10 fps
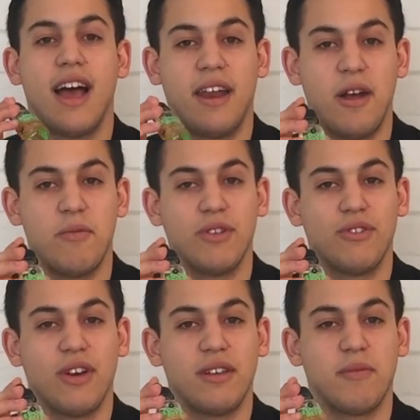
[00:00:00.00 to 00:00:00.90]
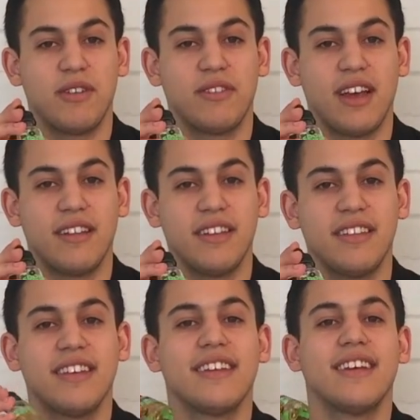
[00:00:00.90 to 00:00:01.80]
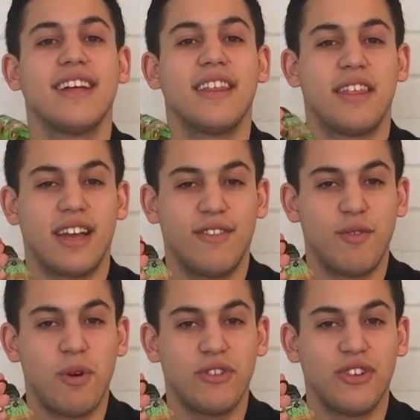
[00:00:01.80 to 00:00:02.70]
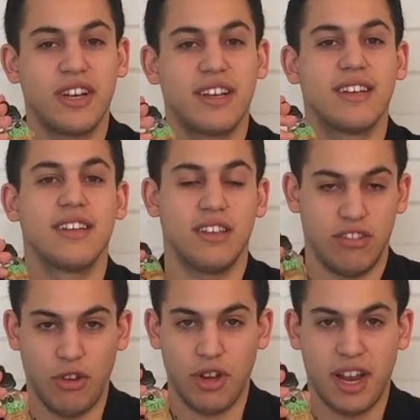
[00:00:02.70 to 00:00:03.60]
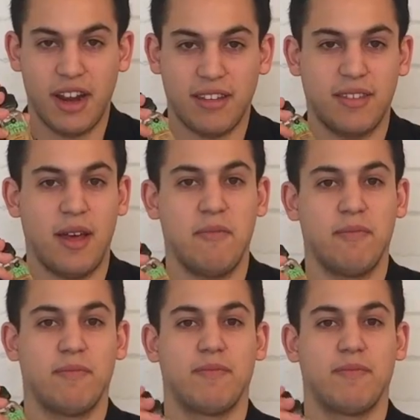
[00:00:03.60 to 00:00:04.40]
and I hope you enjoy it as much as I did. Thank you for watching. See you again next time.